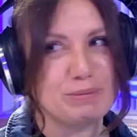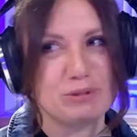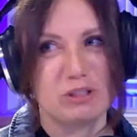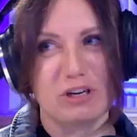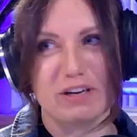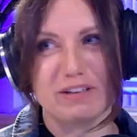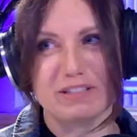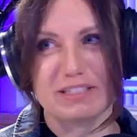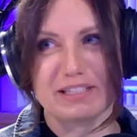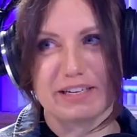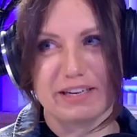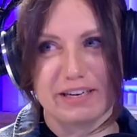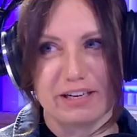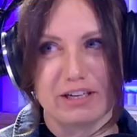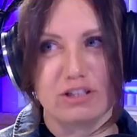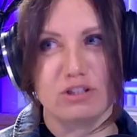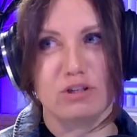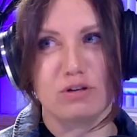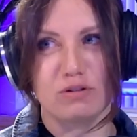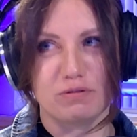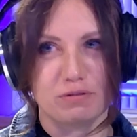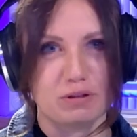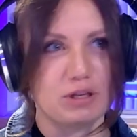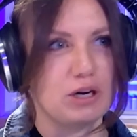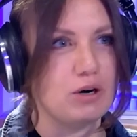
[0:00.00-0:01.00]
people are
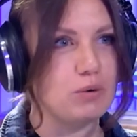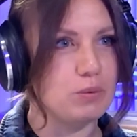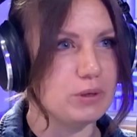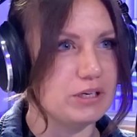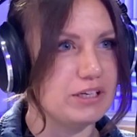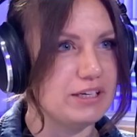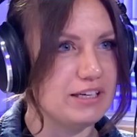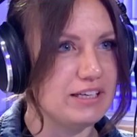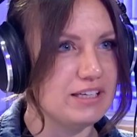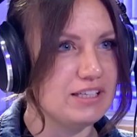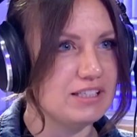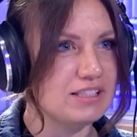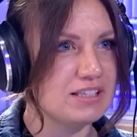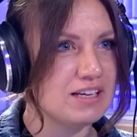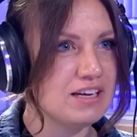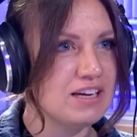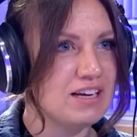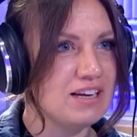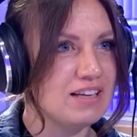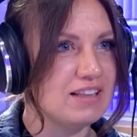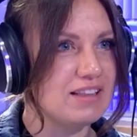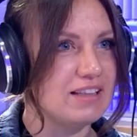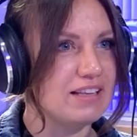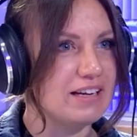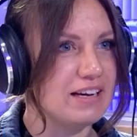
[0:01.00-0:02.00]
scared of nowadays,
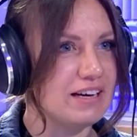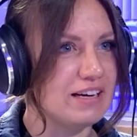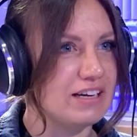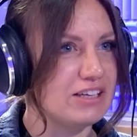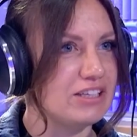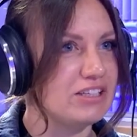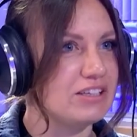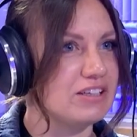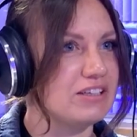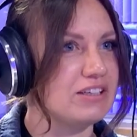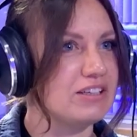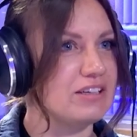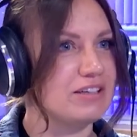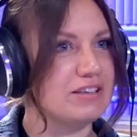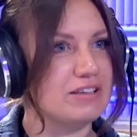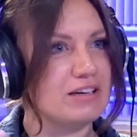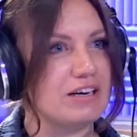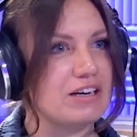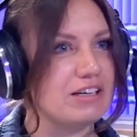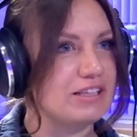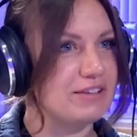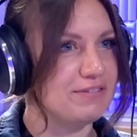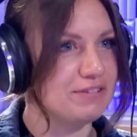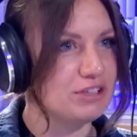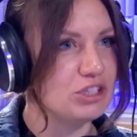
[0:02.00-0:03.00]
that
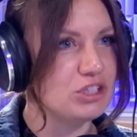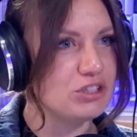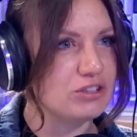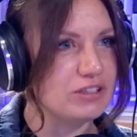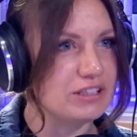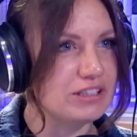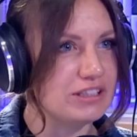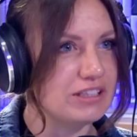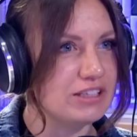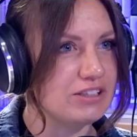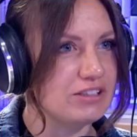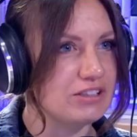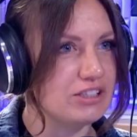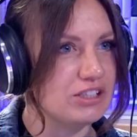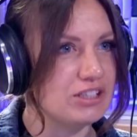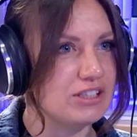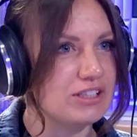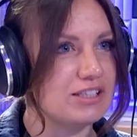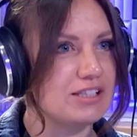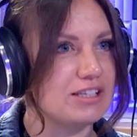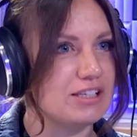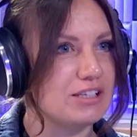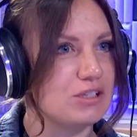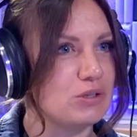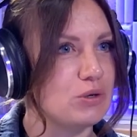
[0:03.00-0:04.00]
artificial
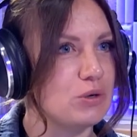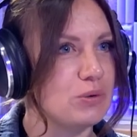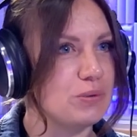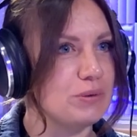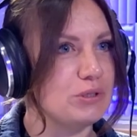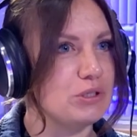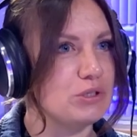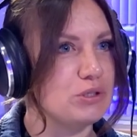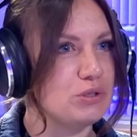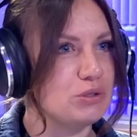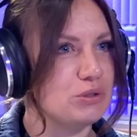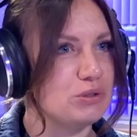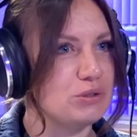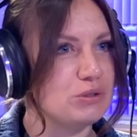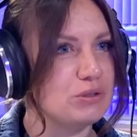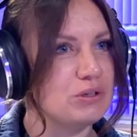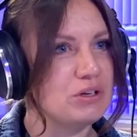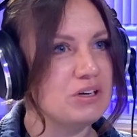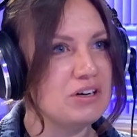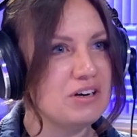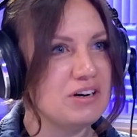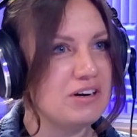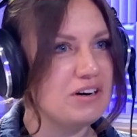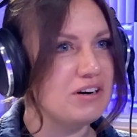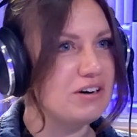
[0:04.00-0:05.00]
intelligence is going to
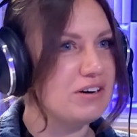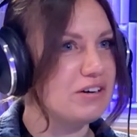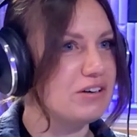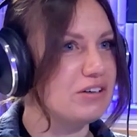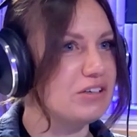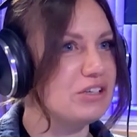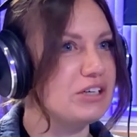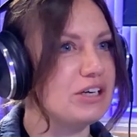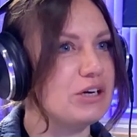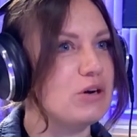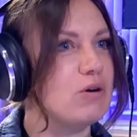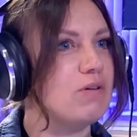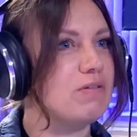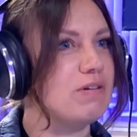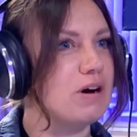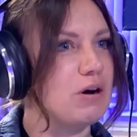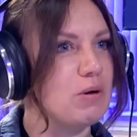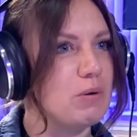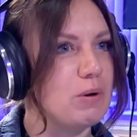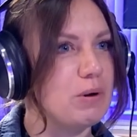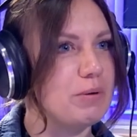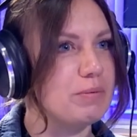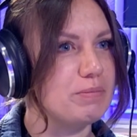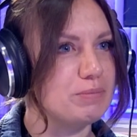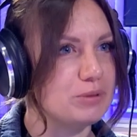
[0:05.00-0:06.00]
take off
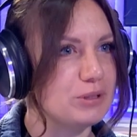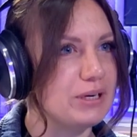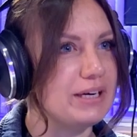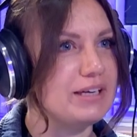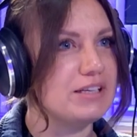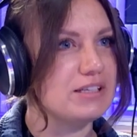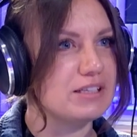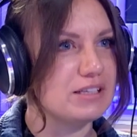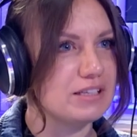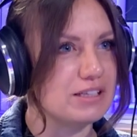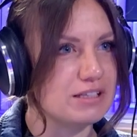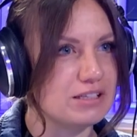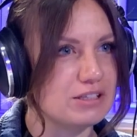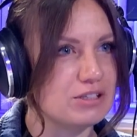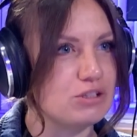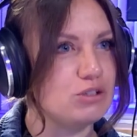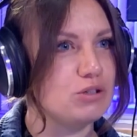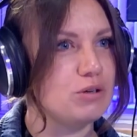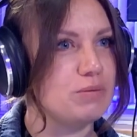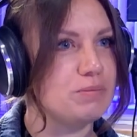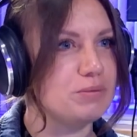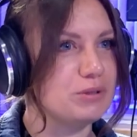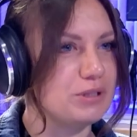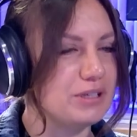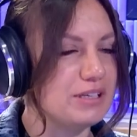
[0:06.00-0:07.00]
our places,
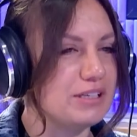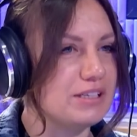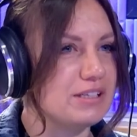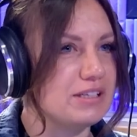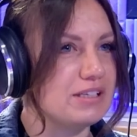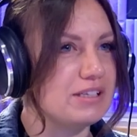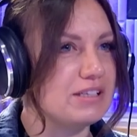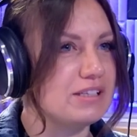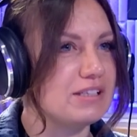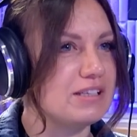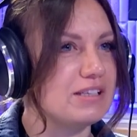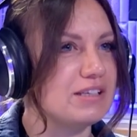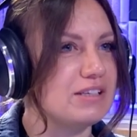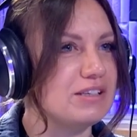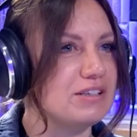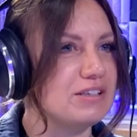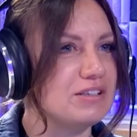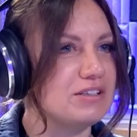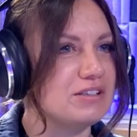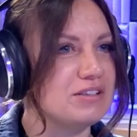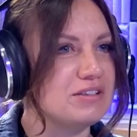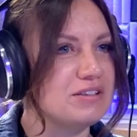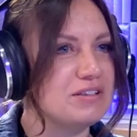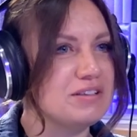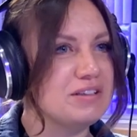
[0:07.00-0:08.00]
job places,
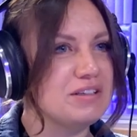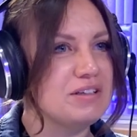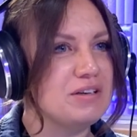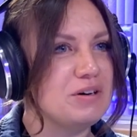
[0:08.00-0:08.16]
and.